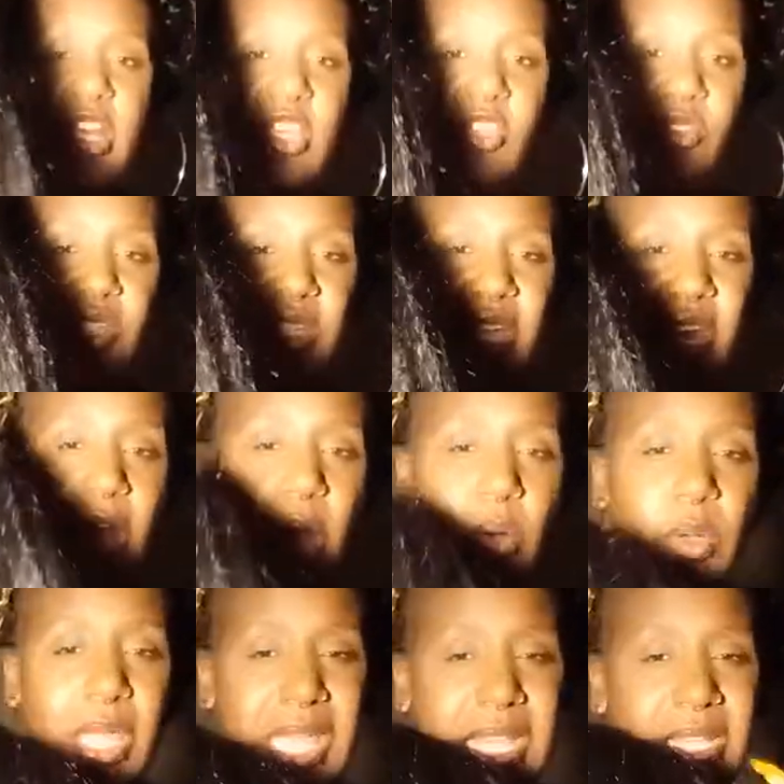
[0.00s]
You see
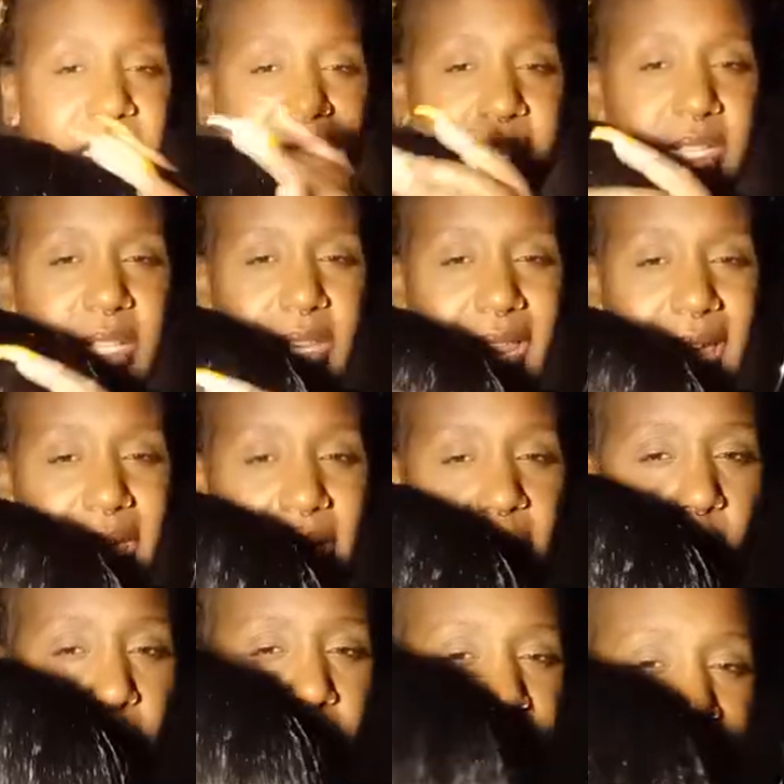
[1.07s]
how it's like, it
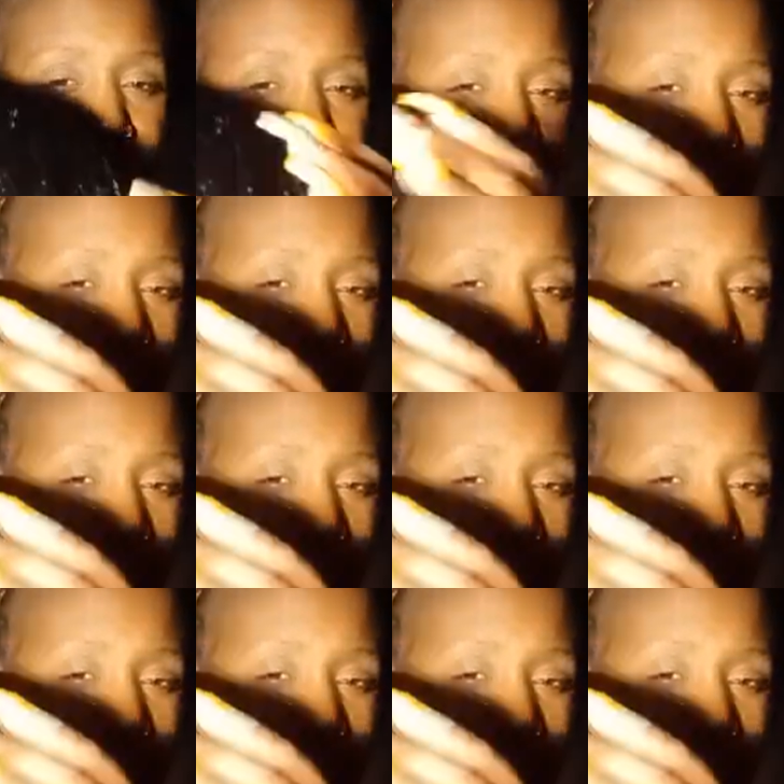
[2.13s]
almost looks